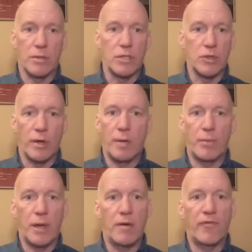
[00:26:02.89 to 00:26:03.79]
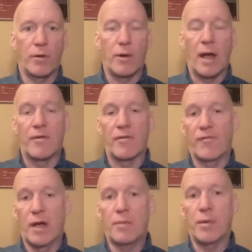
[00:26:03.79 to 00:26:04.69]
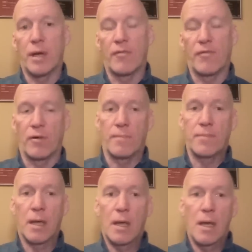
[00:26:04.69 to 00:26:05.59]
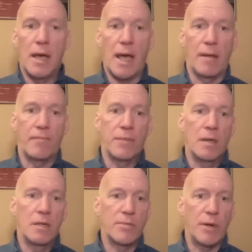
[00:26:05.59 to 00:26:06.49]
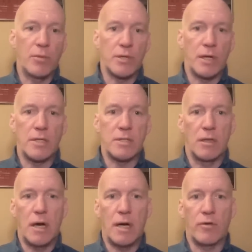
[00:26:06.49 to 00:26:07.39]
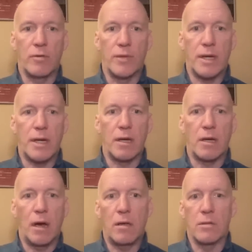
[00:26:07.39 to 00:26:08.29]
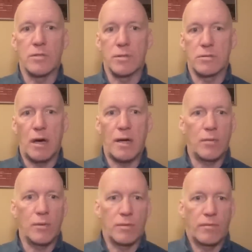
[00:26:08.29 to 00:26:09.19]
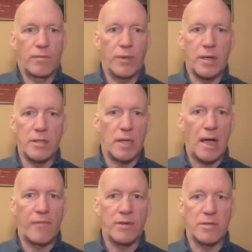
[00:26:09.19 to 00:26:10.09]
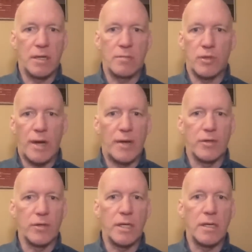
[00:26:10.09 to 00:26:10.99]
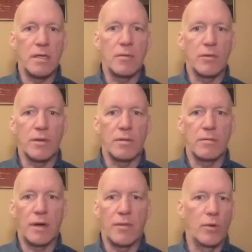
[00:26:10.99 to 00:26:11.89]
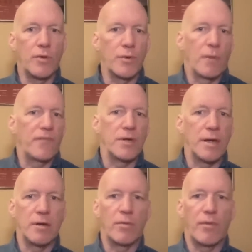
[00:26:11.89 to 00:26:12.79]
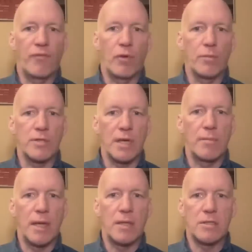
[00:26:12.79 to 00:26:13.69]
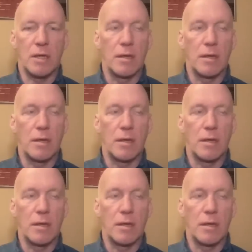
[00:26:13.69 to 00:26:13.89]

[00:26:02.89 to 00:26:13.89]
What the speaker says: They're enjoying playing for him. They're having fun playing for him. And speaking with the guys in the locker room, they're getting calls or talking with buddies they have on teams around the league. When they're on the road, they go up for dinner with former teammates.